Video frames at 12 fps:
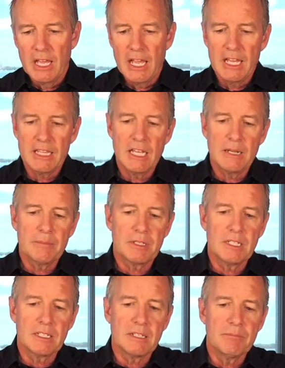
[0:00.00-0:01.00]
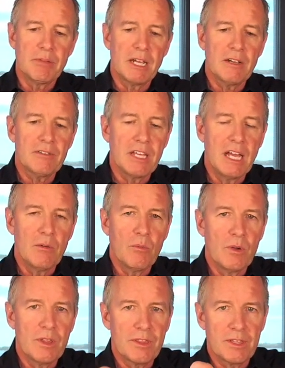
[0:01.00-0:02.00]
And then I'm going to compare that
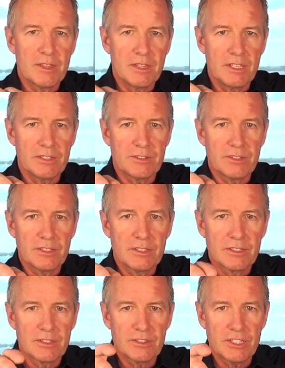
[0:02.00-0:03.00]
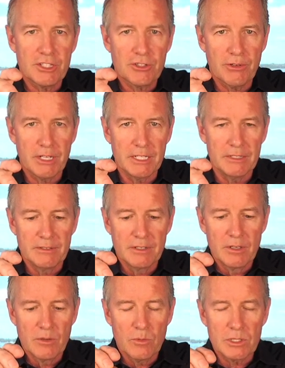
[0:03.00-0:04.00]
with this citrine,
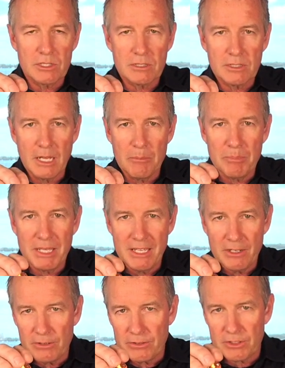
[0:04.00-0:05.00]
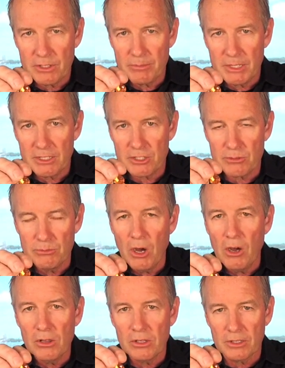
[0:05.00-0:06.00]
which appears to be
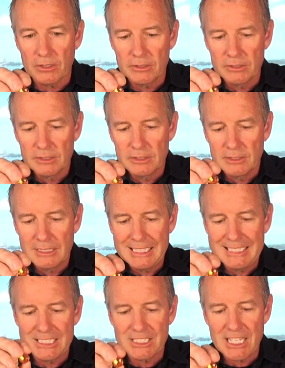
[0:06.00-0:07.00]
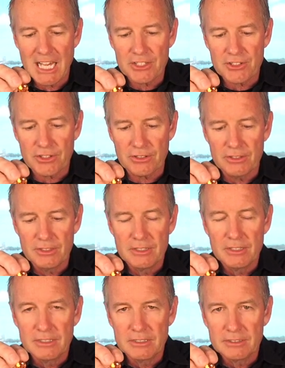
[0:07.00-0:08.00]
smaller in stature
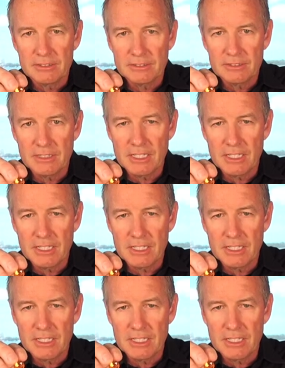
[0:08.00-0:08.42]
to